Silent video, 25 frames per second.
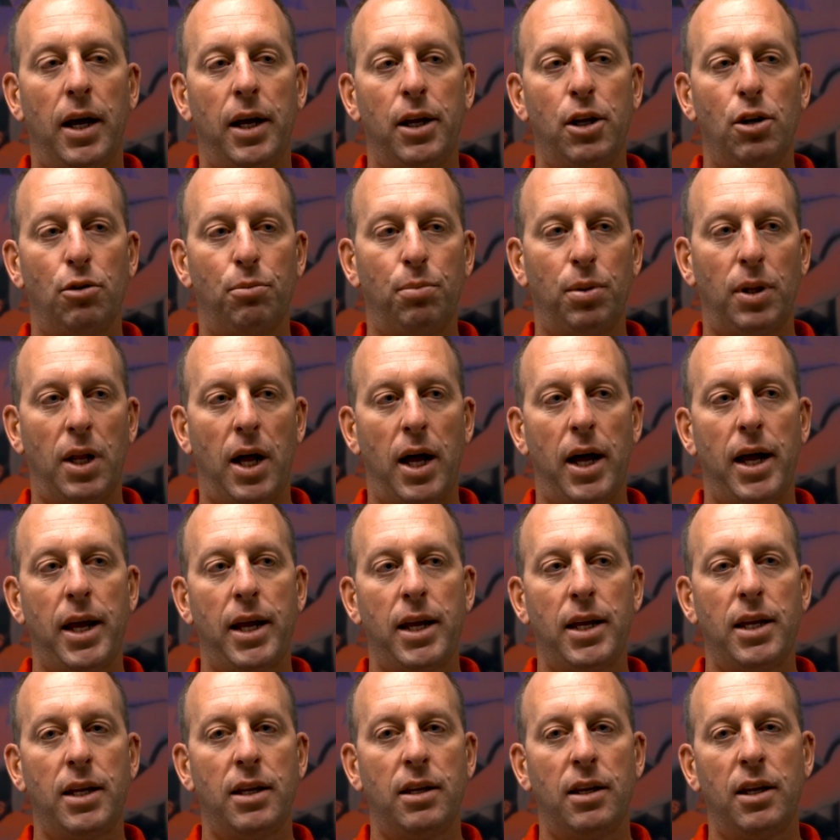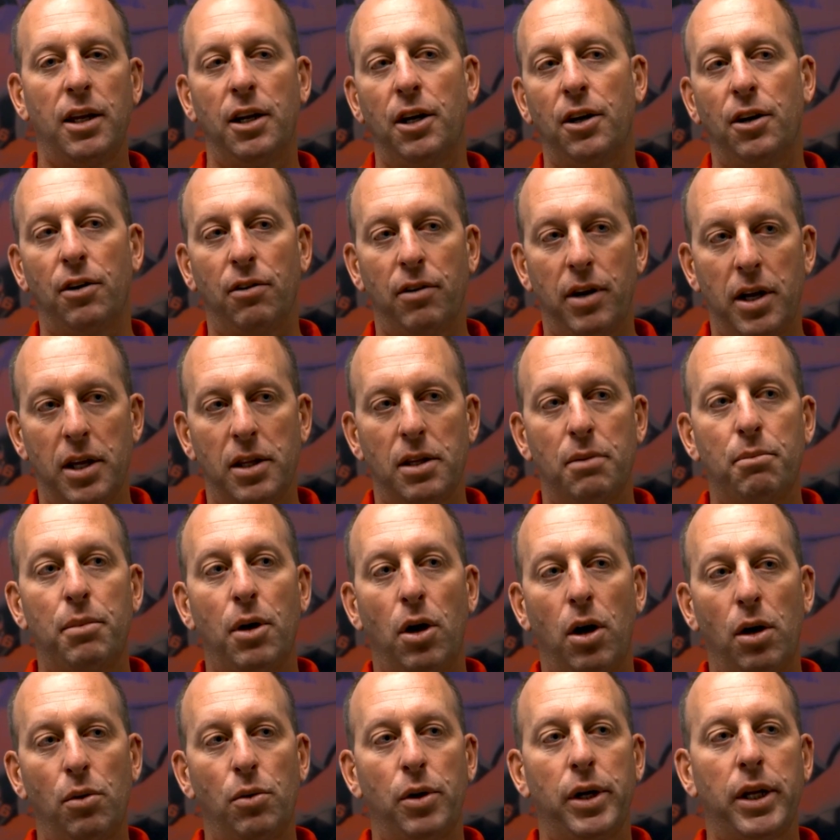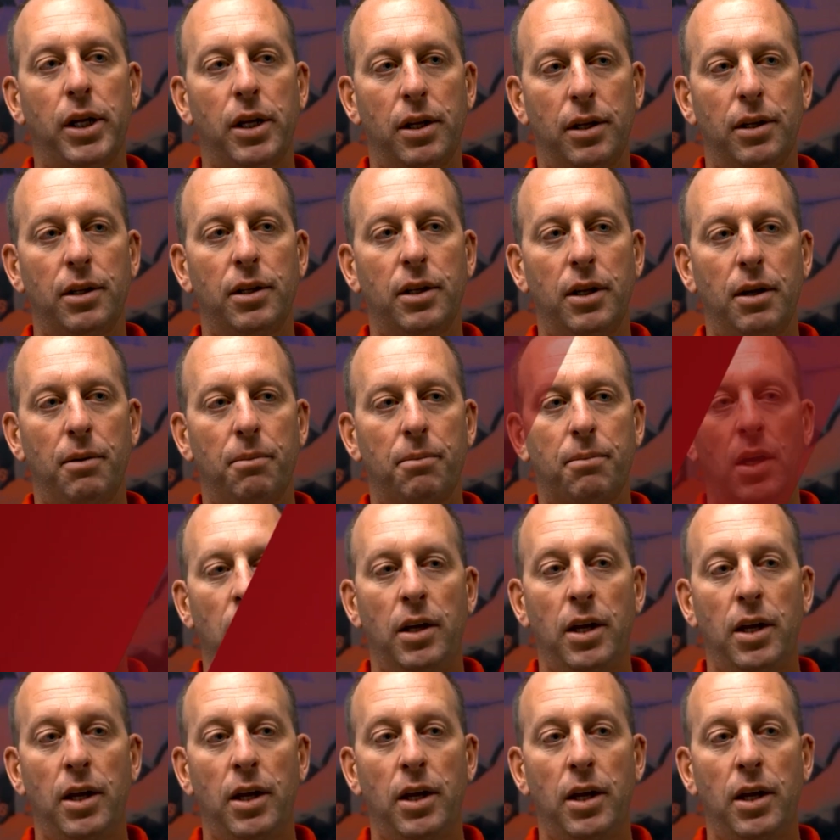he'll play in and around the bye week. Yep.